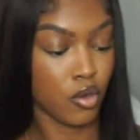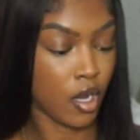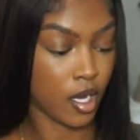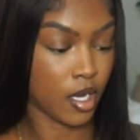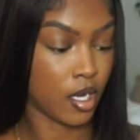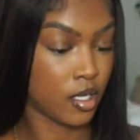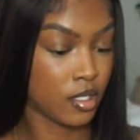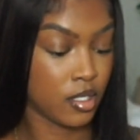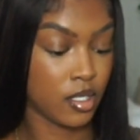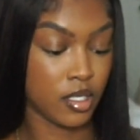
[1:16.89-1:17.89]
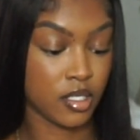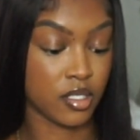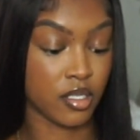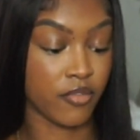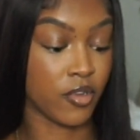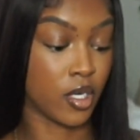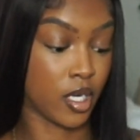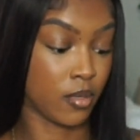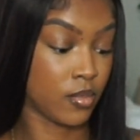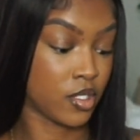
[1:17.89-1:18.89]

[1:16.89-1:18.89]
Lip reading: Let's just give you the name.